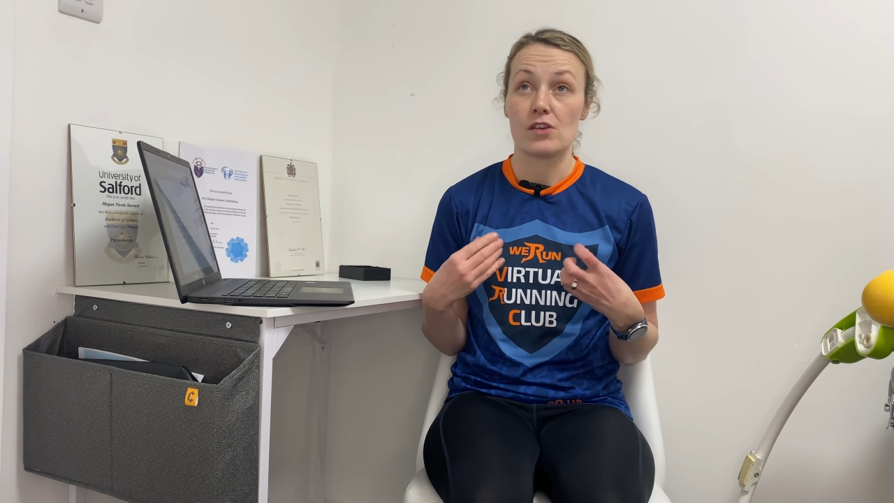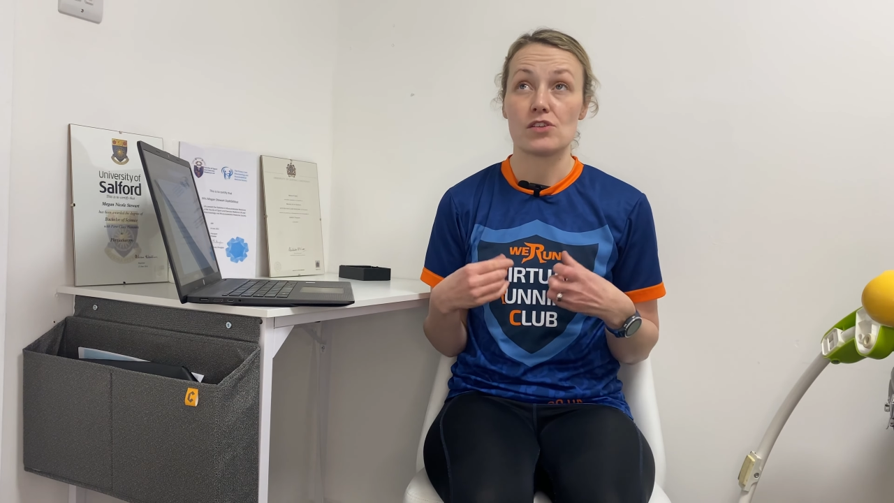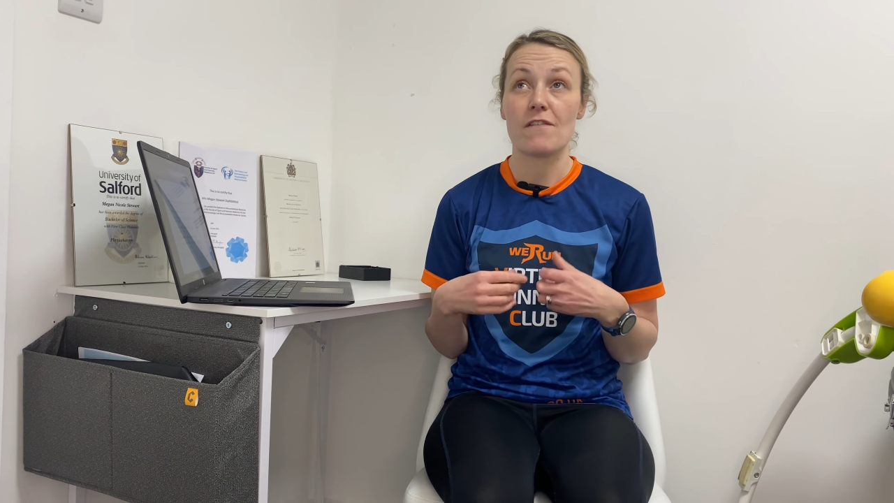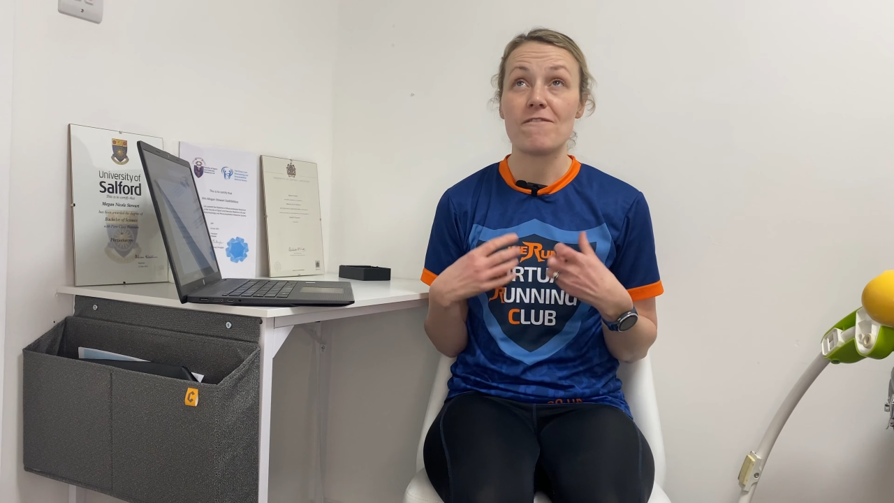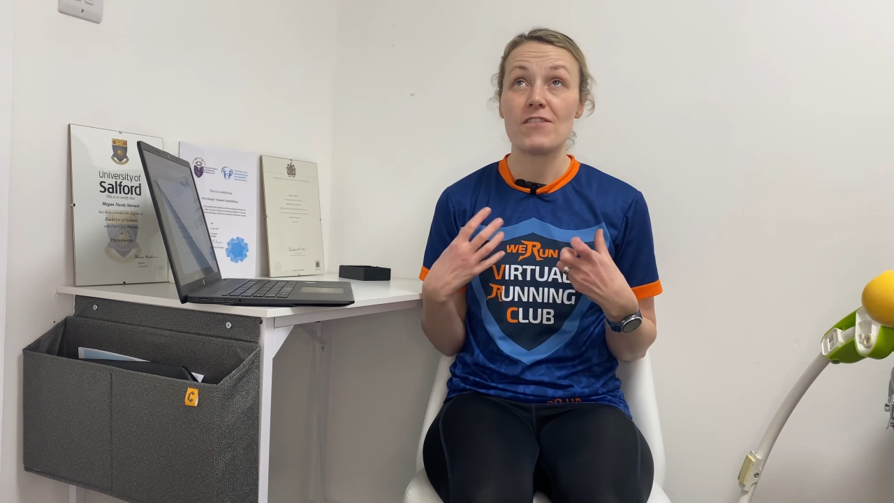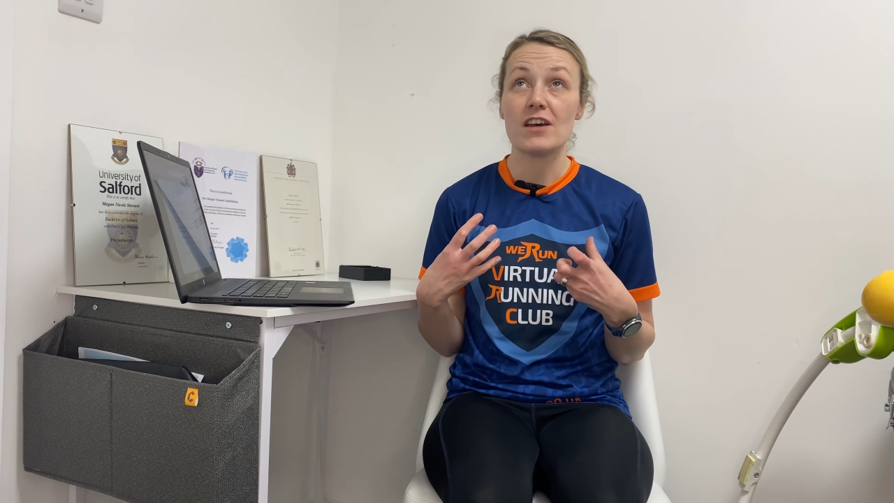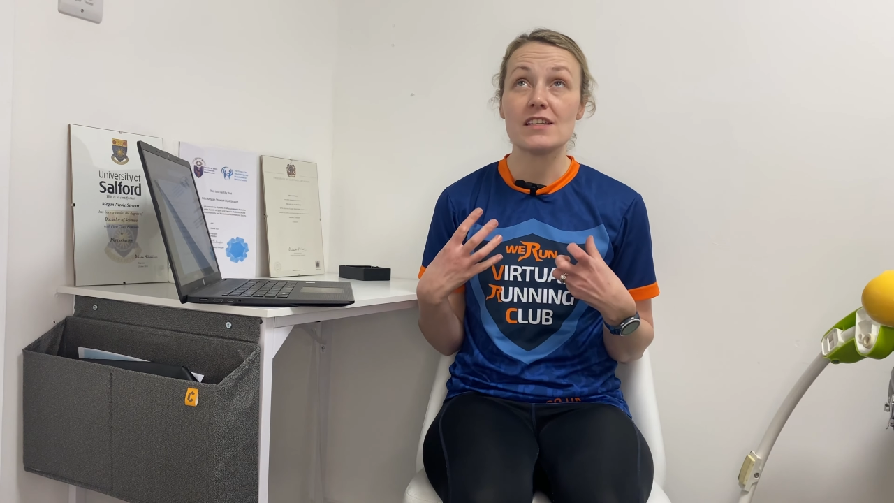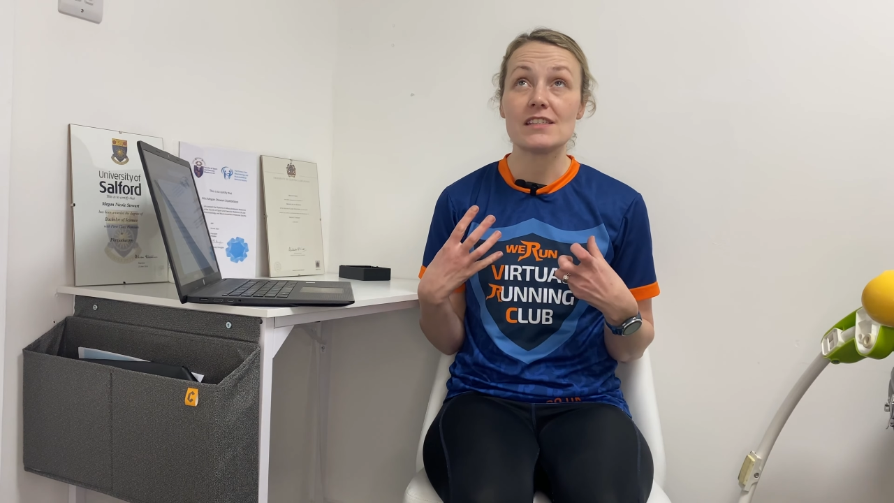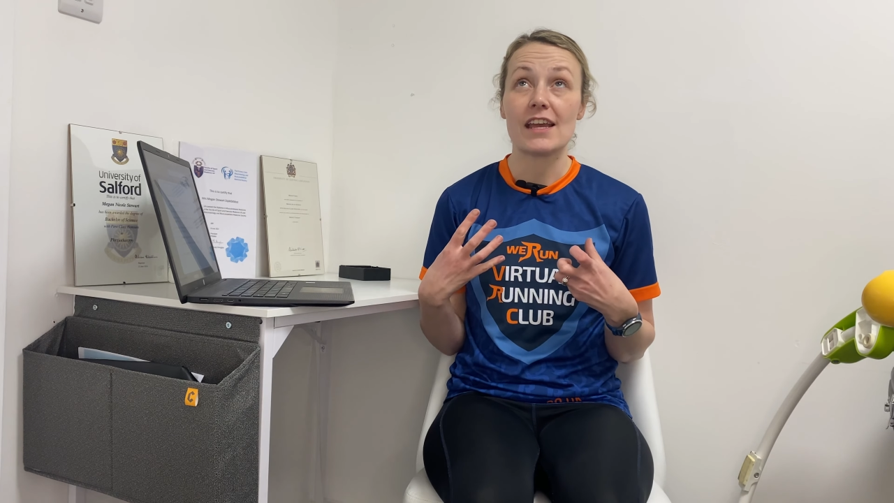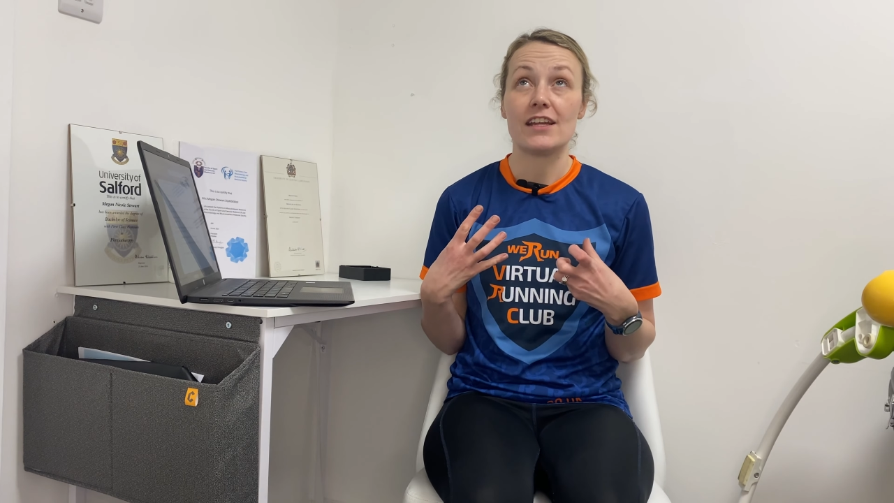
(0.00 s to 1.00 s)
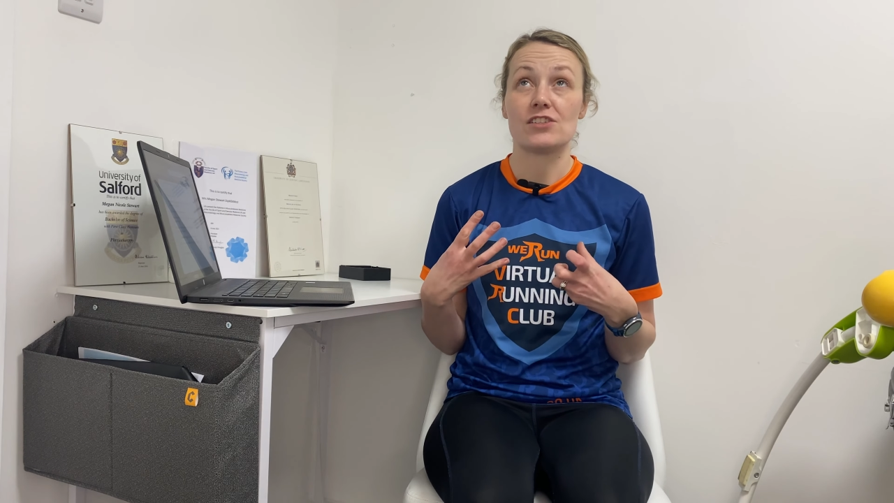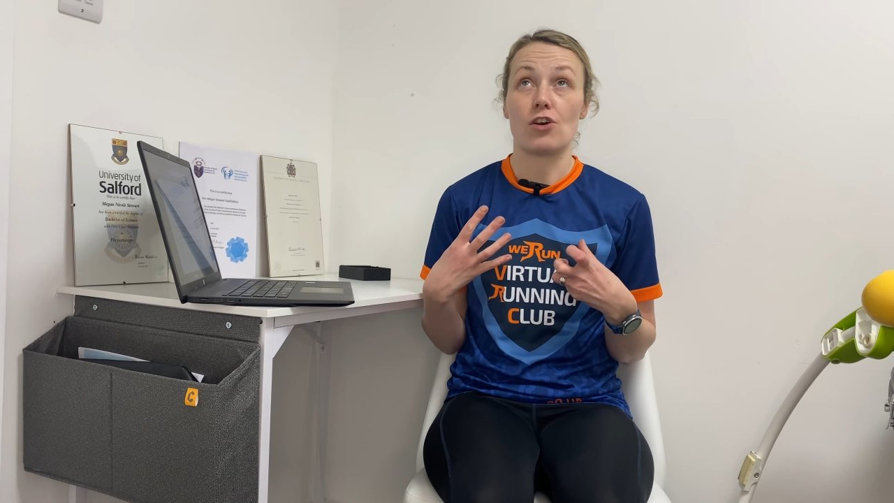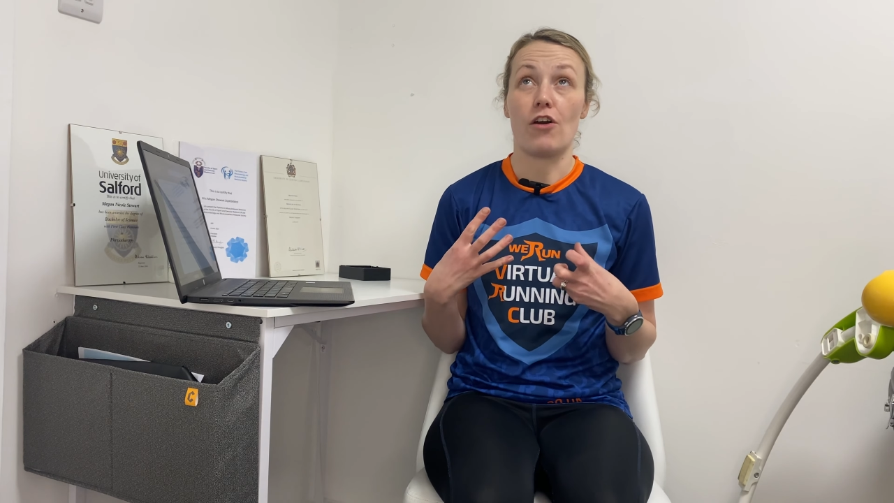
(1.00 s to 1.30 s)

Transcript: So the first stage is